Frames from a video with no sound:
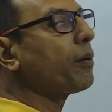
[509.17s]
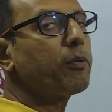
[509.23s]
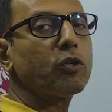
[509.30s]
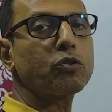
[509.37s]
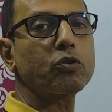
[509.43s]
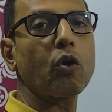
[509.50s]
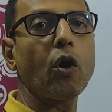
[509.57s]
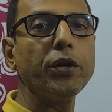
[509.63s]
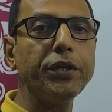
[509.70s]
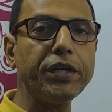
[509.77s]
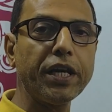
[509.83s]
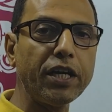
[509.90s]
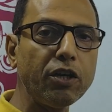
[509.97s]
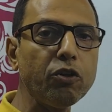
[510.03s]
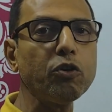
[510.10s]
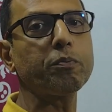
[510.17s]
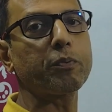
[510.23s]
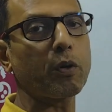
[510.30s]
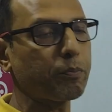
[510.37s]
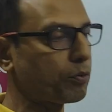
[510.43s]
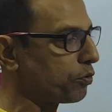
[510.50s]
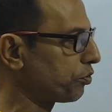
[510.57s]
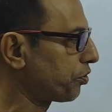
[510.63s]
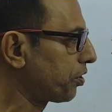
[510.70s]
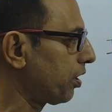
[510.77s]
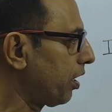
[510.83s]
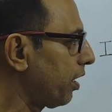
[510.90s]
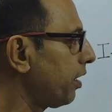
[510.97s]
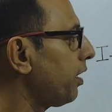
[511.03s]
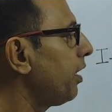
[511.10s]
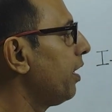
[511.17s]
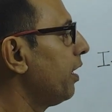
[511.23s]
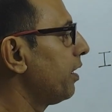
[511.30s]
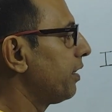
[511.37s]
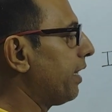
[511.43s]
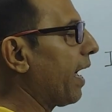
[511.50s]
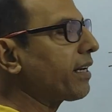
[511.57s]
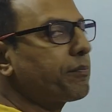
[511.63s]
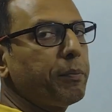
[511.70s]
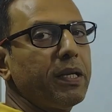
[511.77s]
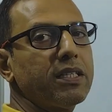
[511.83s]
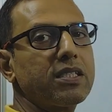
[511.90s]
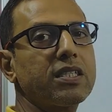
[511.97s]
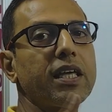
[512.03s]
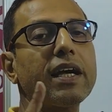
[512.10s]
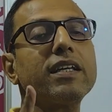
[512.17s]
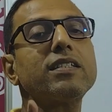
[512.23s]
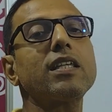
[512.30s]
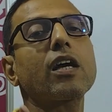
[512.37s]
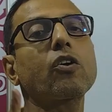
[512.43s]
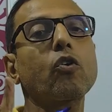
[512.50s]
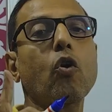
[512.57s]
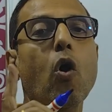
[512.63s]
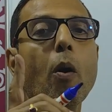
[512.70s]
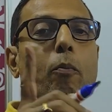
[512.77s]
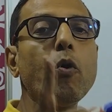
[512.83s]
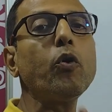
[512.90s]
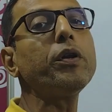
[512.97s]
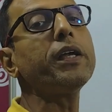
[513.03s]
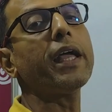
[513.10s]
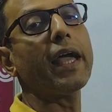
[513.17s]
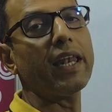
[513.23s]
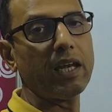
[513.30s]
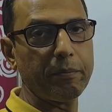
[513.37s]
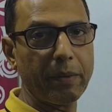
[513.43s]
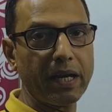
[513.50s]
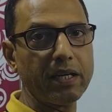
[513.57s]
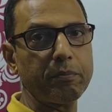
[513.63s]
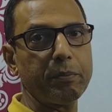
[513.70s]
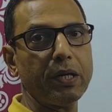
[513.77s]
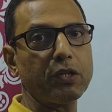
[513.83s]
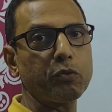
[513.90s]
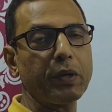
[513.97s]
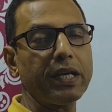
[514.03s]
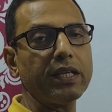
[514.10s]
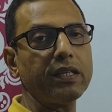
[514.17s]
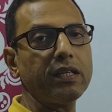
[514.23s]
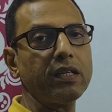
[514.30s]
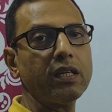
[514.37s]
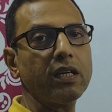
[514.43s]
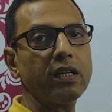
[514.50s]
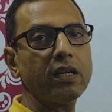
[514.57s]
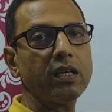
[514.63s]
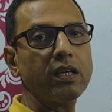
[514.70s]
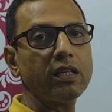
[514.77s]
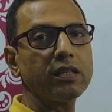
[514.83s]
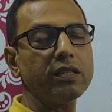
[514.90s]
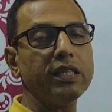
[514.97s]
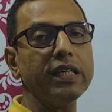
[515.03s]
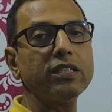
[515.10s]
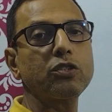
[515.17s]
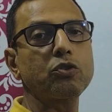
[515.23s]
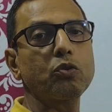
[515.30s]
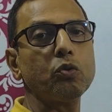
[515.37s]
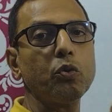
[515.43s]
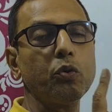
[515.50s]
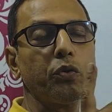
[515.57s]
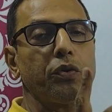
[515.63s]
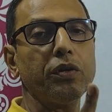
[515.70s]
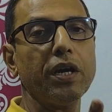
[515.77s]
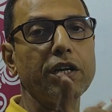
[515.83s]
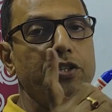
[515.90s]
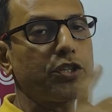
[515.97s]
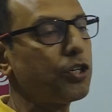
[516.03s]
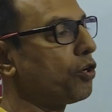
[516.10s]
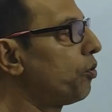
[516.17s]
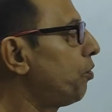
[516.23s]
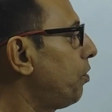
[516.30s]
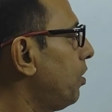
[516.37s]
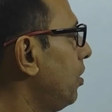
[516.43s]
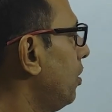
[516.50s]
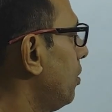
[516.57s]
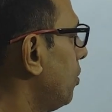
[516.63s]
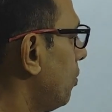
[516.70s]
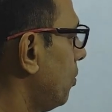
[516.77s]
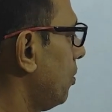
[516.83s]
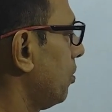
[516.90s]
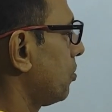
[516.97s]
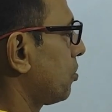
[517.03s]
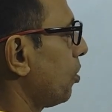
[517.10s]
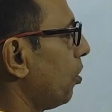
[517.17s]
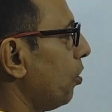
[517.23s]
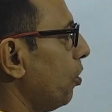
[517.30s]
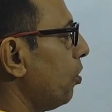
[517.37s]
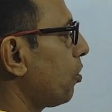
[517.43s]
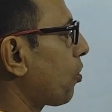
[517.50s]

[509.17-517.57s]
about continued proportion, that means there is a common element between these two ratio. So